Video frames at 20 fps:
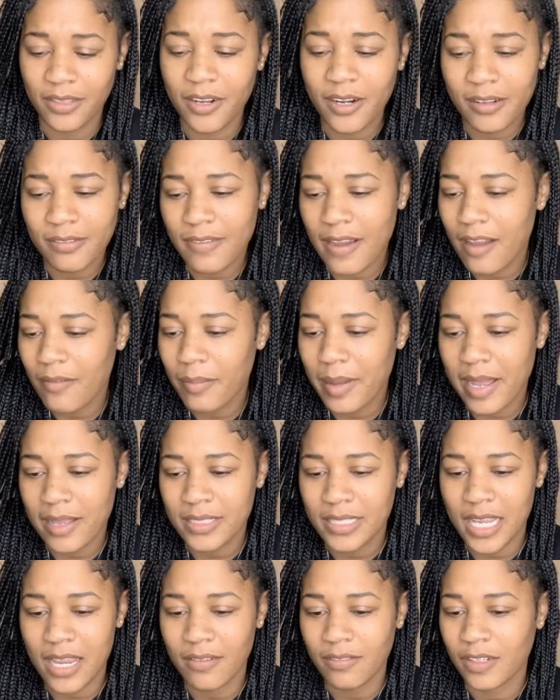35
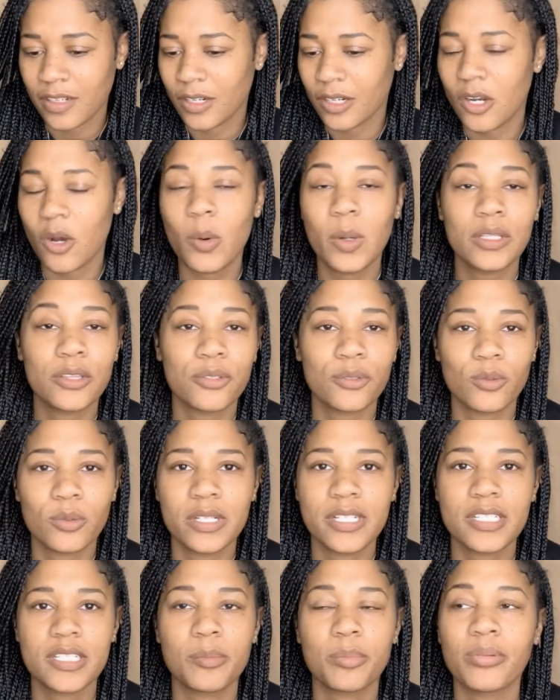pounds heavier, going through
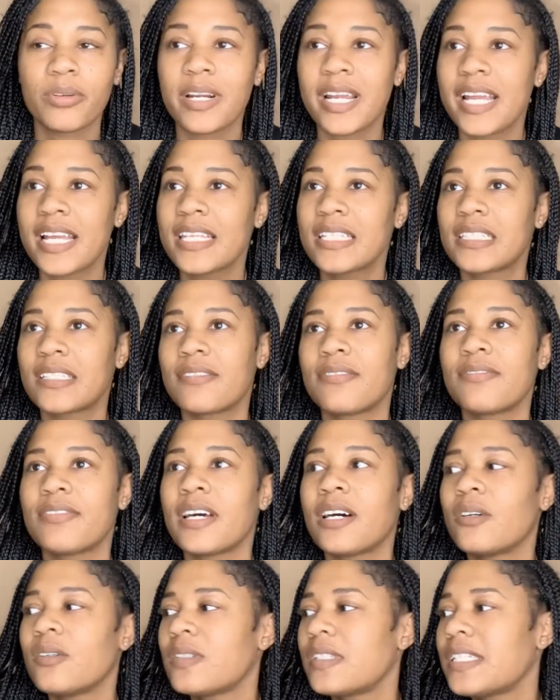it, depressed,
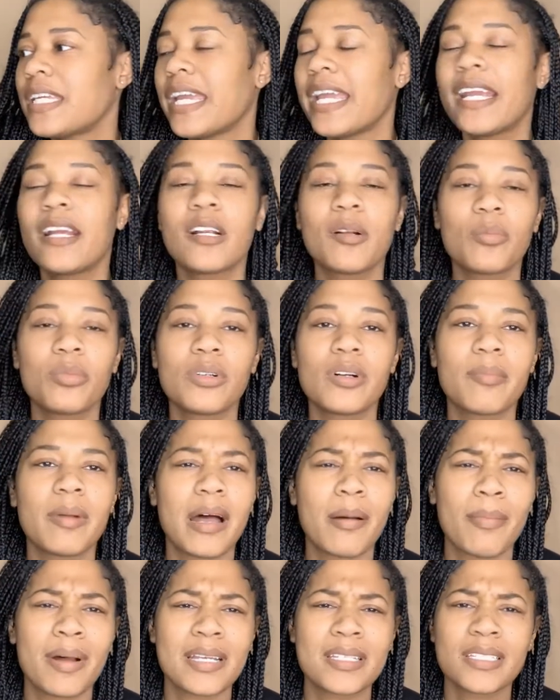felt terrible
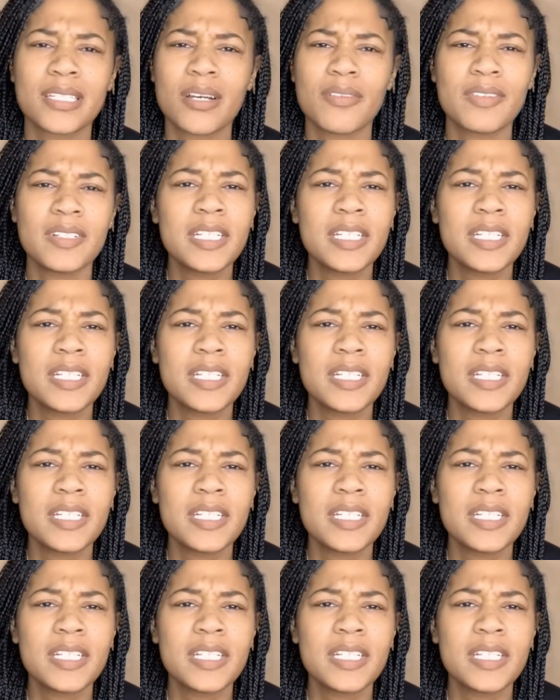about myself.